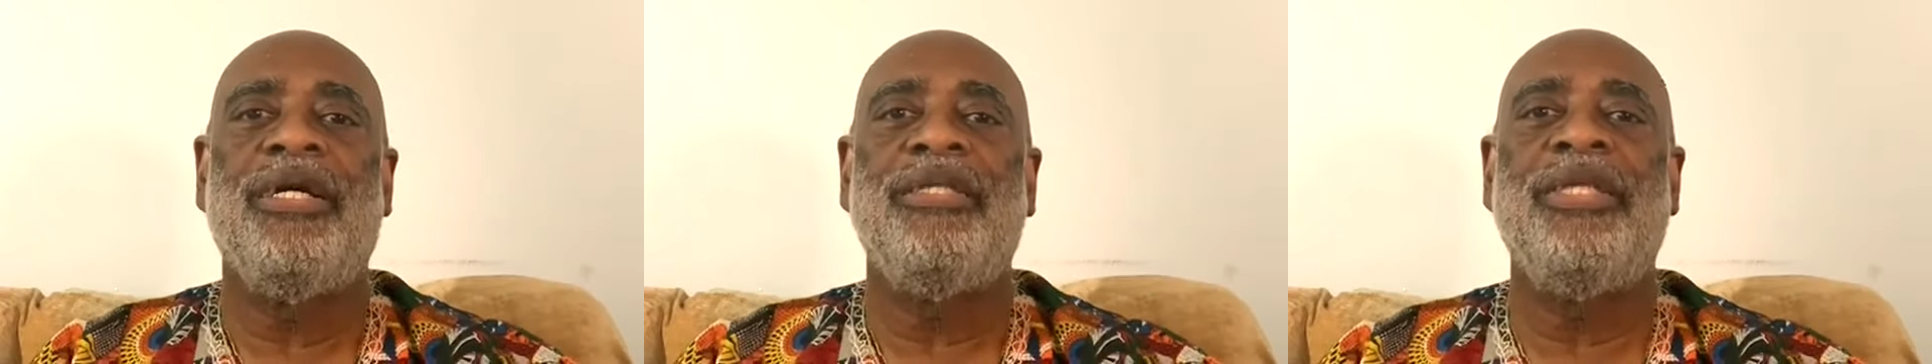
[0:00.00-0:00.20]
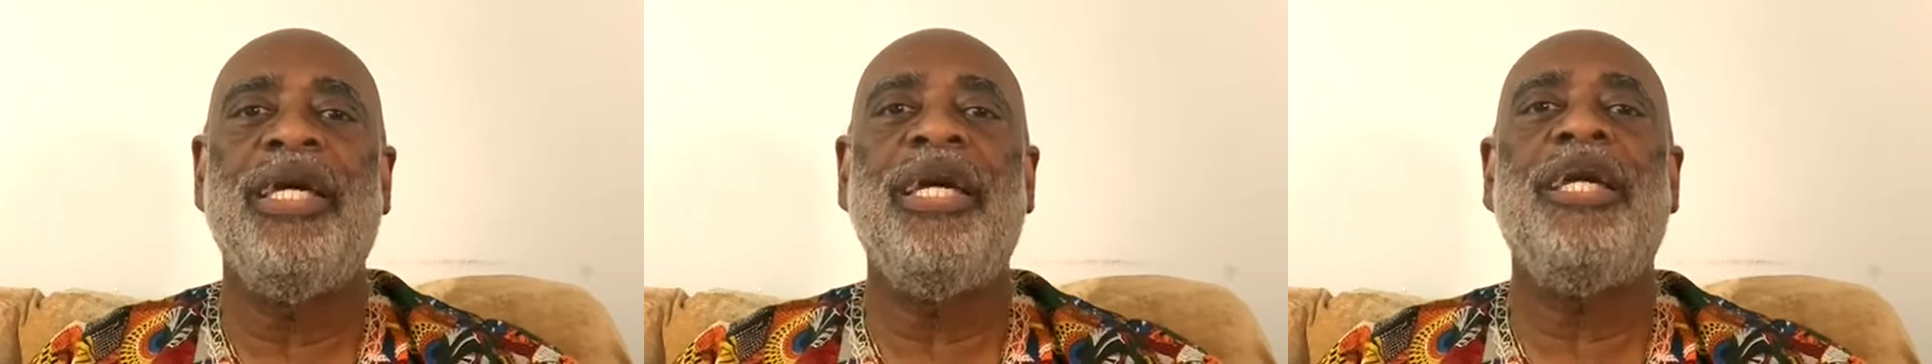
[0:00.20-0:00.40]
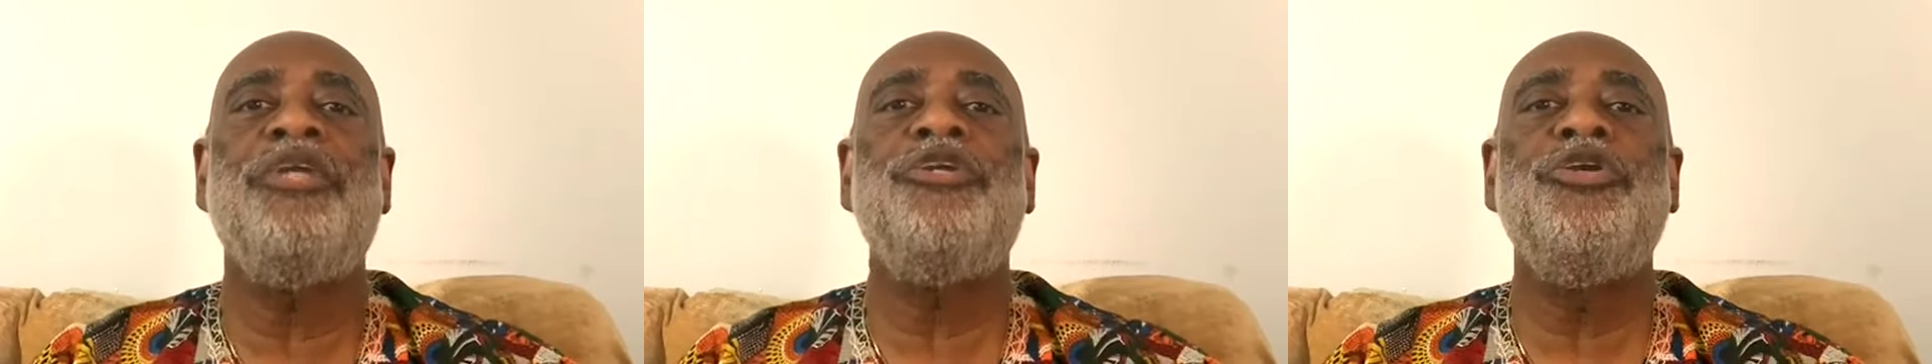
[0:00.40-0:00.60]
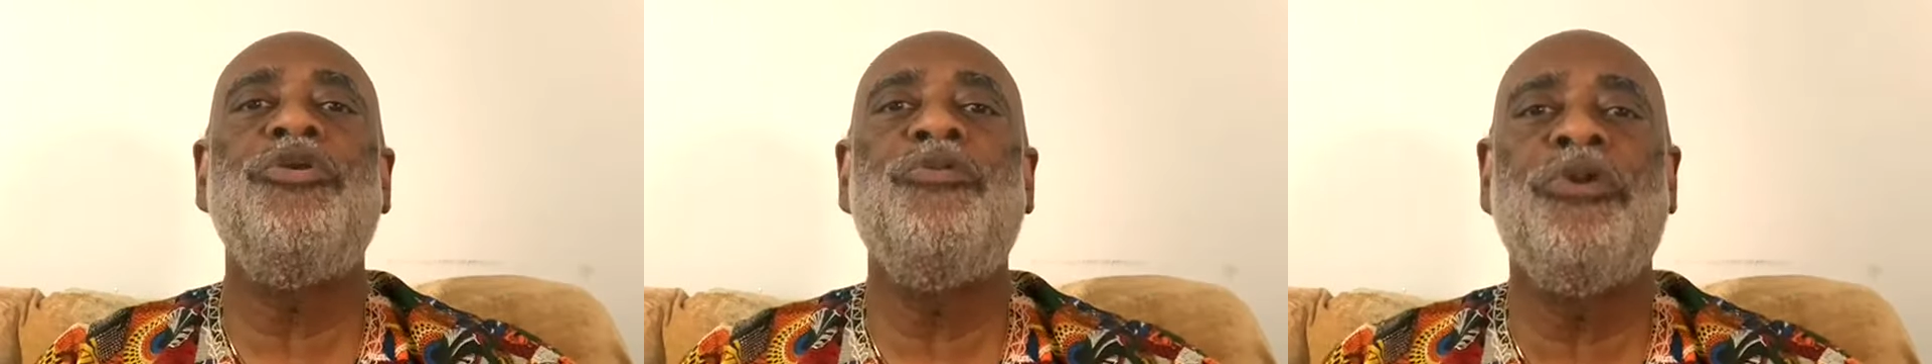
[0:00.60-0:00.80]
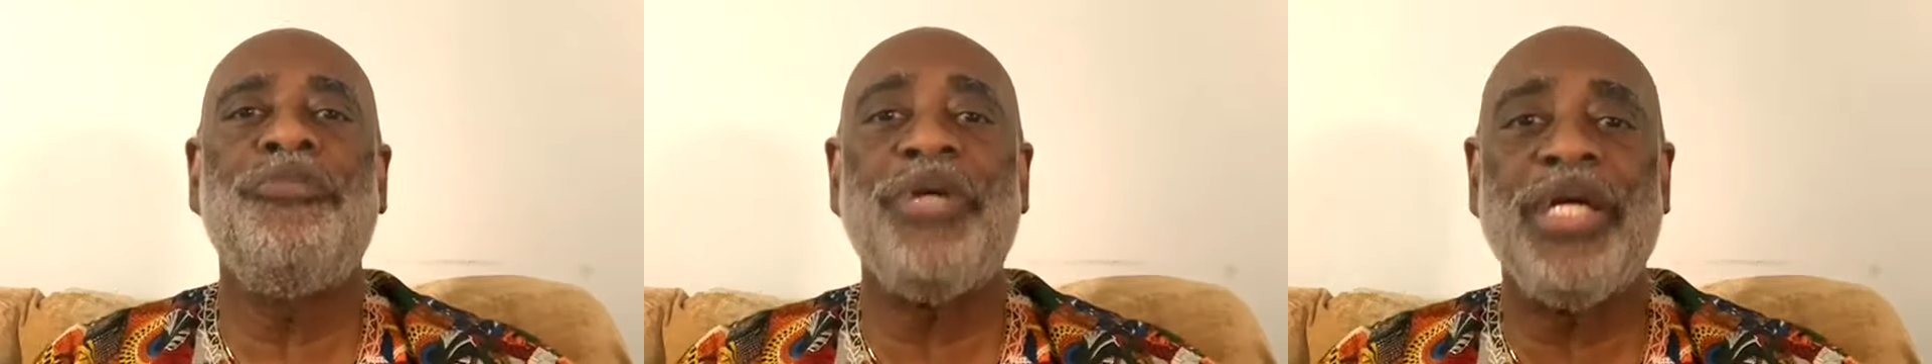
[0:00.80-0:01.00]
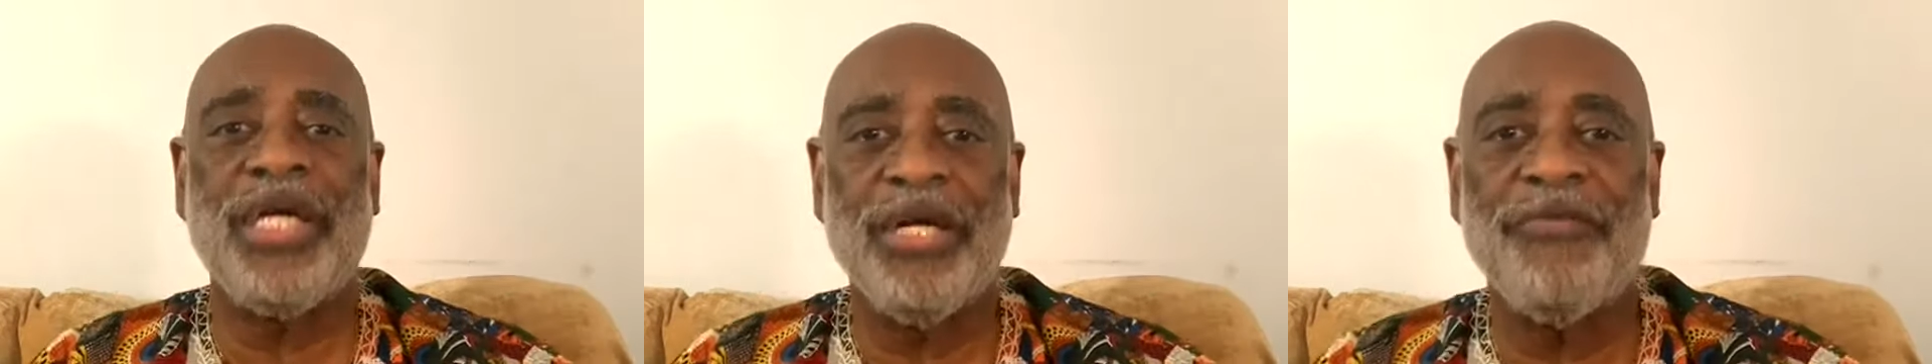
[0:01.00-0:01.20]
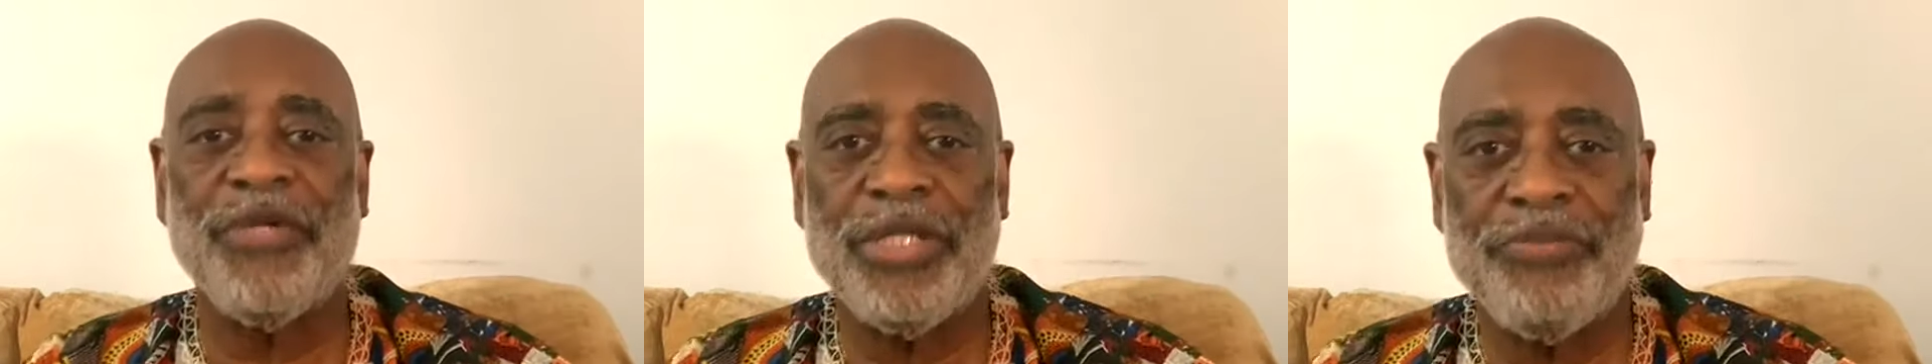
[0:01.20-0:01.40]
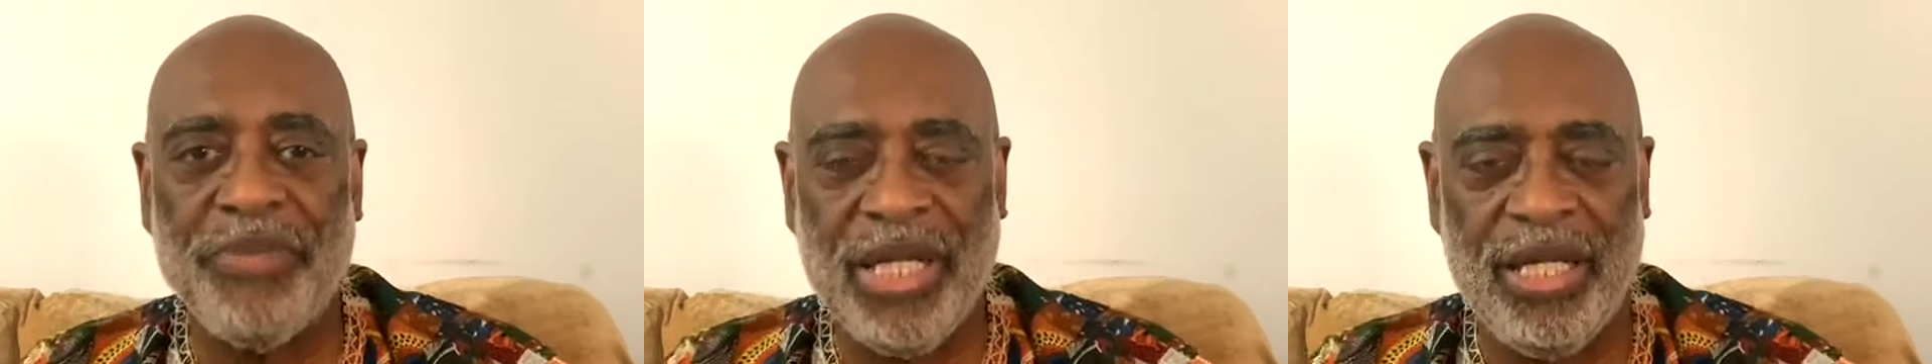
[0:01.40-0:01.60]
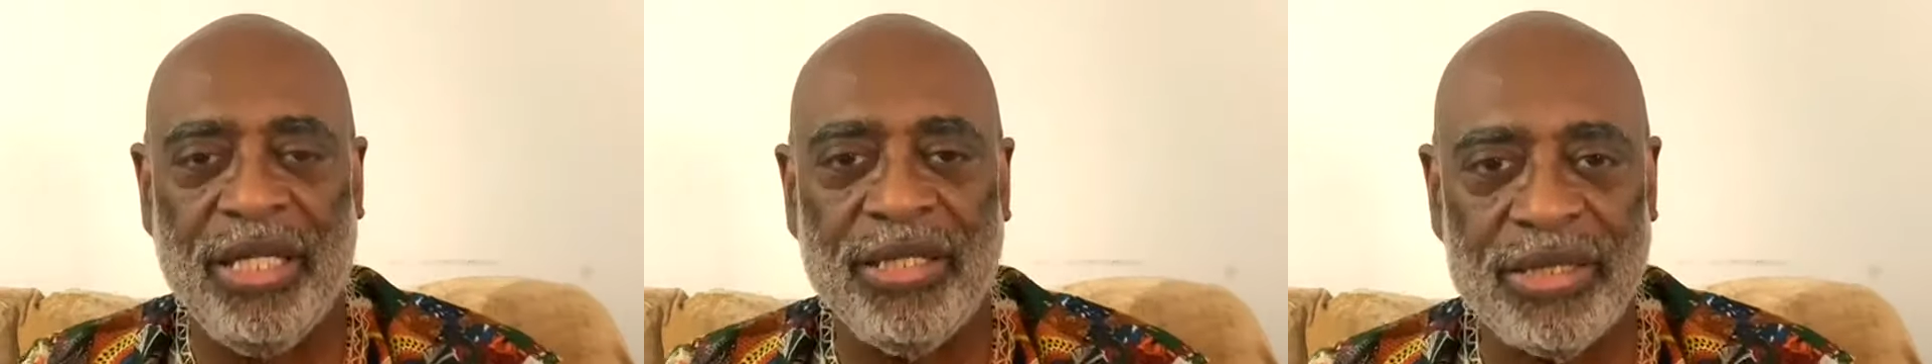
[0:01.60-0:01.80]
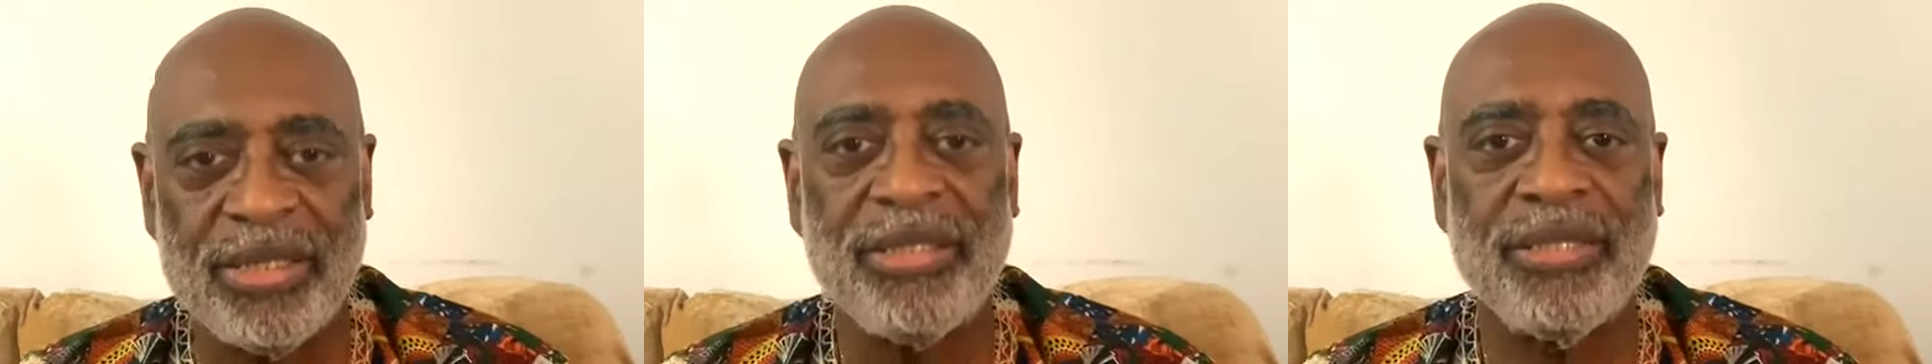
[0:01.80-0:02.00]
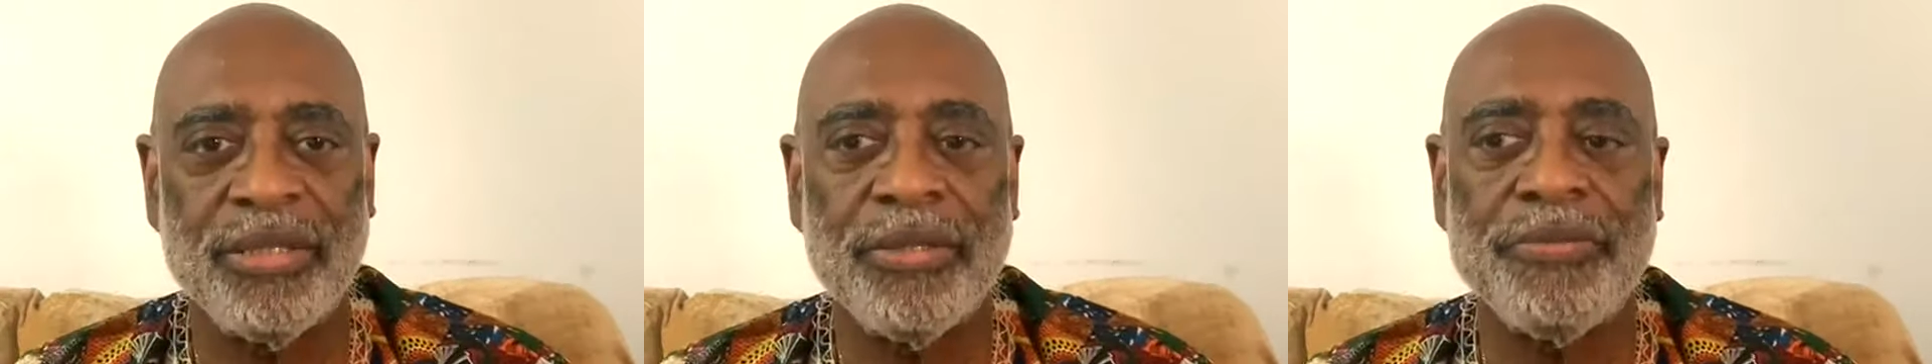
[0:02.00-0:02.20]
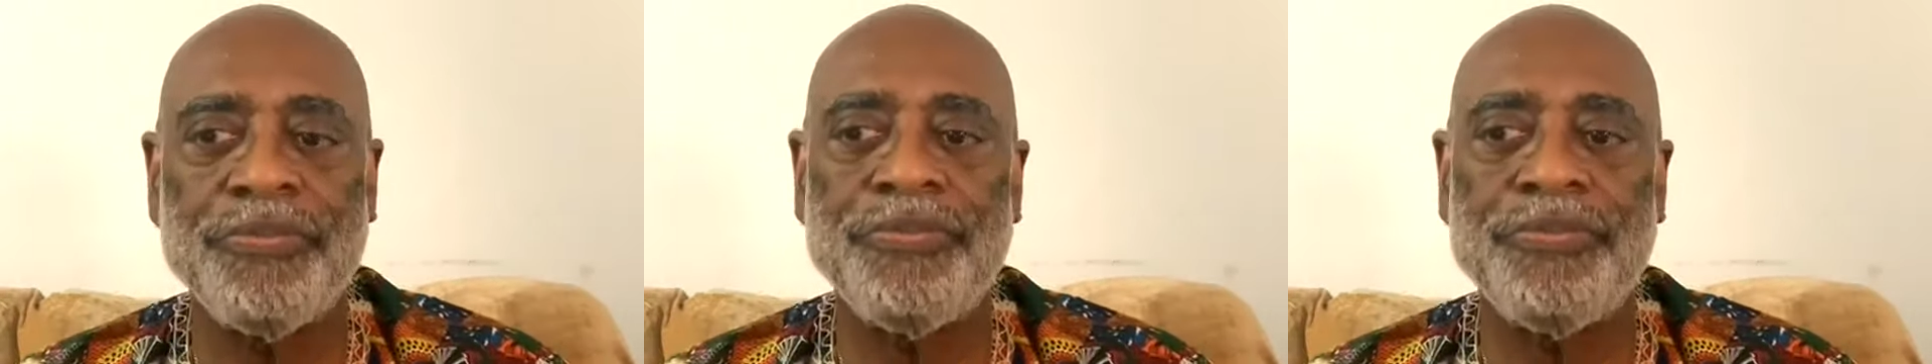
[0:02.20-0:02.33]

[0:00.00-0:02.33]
then you will be given peace.